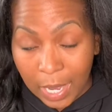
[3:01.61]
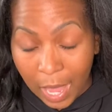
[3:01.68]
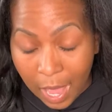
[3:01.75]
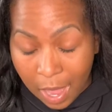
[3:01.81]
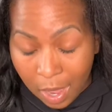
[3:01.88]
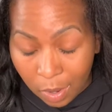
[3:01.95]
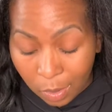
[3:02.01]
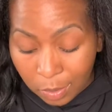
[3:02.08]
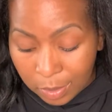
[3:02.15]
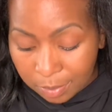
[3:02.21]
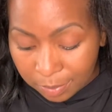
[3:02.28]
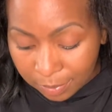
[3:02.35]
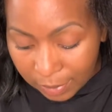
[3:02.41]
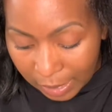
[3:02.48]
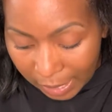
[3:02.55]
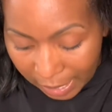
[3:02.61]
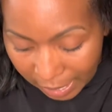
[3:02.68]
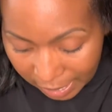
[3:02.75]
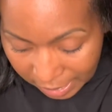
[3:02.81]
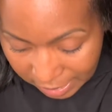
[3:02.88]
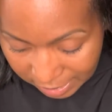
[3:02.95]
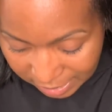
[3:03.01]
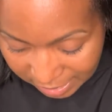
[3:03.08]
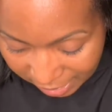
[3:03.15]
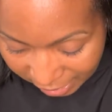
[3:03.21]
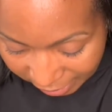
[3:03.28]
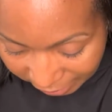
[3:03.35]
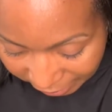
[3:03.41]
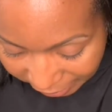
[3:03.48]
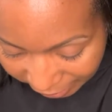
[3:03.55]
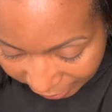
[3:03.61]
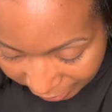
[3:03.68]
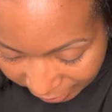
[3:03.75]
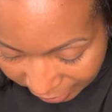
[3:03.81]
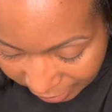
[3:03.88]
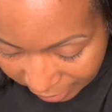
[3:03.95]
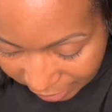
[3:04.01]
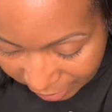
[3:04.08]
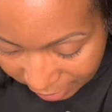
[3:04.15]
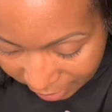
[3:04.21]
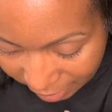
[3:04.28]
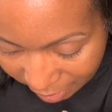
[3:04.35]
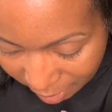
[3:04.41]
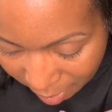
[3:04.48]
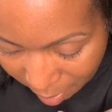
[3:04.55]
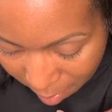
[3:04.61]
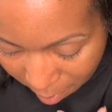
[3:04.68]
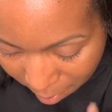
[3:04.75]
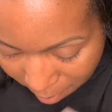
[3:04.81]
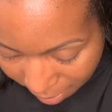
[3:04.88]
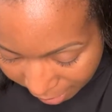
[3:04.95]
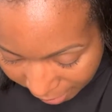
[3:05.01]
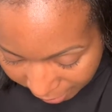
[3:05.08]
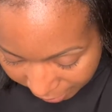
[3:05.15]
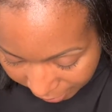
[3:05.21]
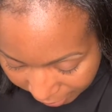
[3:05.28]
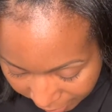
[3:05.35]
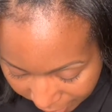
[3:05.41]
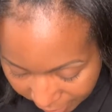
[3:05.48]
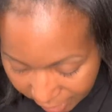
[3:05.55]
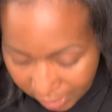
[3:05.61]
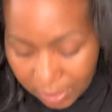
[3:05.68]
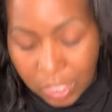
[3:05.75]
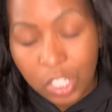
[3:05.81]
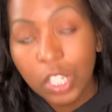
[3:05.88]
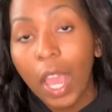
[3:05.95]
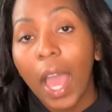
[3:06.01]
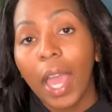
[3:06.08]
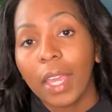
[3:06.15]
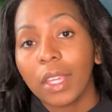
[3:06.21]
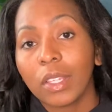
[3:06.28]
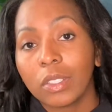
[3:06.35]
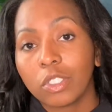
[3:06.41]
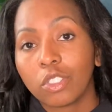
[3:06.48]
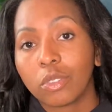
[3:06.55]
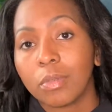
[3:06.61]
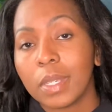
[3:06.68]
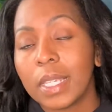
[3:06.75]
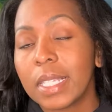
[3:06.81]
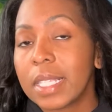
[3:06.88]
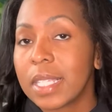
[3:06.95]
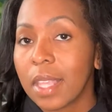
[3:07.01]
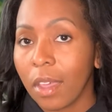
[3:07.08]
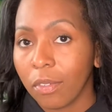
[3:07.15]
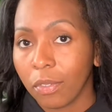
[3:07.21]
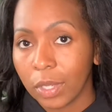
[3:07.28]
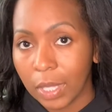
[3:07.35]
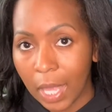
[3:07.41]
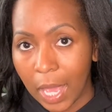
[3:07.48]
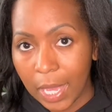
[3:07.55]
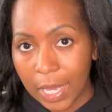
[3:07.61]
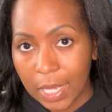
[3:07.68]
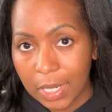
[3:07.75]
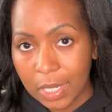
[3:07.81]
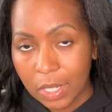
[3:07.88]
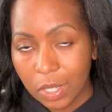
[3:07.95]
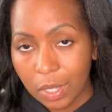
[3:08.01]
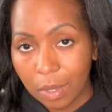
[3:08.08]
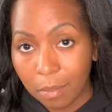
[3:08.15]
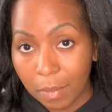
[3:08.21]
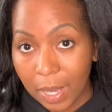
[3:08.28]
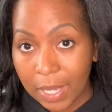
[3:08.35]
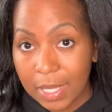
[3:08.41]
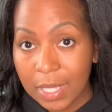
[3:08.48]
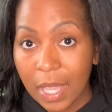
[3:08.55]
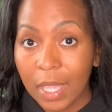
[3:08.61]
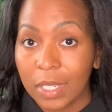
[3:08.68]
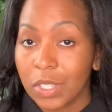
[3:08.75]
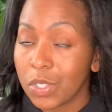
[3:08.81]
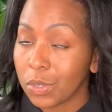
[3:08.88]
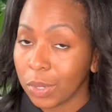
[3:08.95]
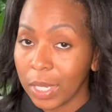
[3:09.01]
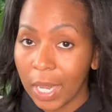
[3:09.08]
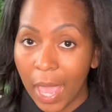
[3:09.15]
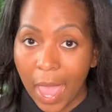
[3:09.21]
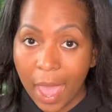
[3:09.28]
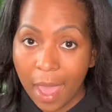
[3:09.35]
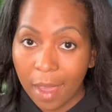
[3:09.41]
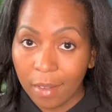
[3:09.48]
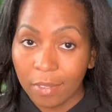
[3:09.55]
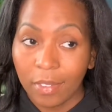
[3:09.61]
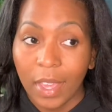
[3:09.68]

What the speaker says: now is getting my child to be self-reliant. My son is 3.5,